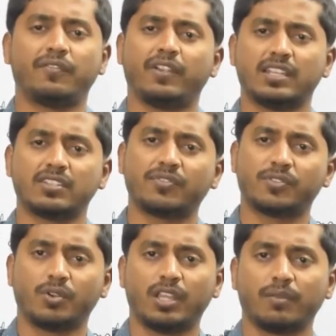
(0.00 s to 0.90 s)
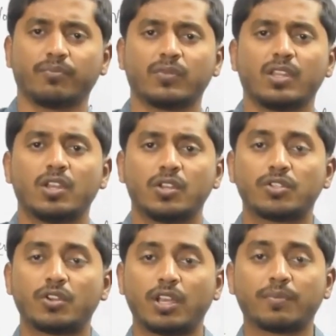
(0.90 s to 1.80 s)
if it is of sodium,
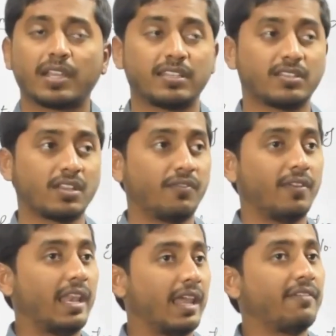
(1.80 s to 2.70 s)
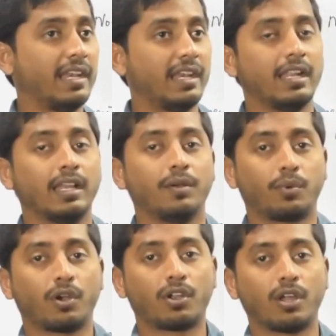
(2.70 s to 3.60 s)
sodium consists of 11
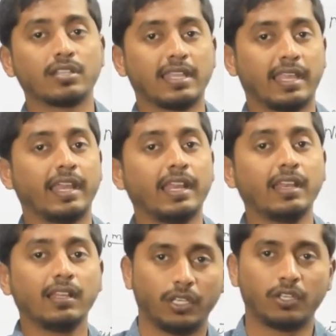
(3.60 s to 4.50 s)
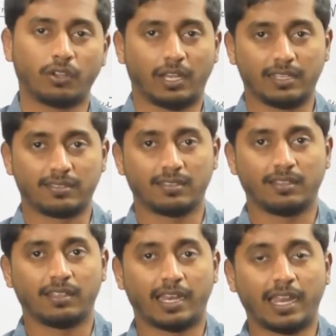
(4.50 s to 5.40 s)
protons in a nucleus,
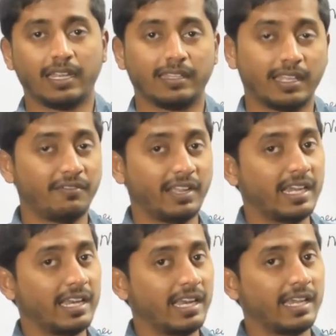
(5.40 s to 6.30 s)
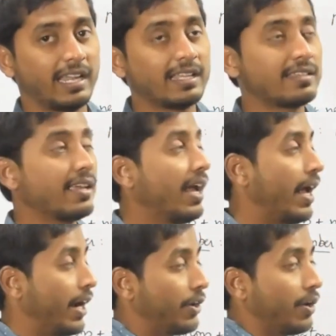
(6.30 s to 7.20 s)
right, then we can tell it as
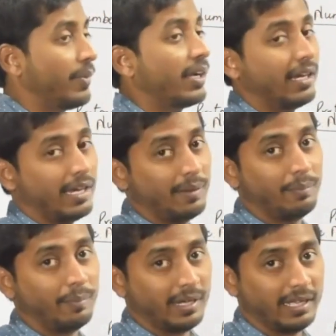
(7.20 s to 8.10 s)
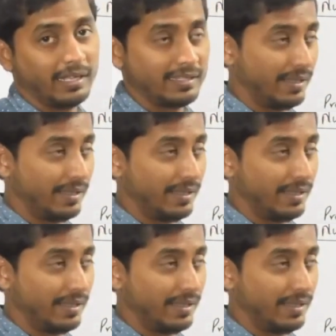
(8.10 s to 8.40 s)
atomic number.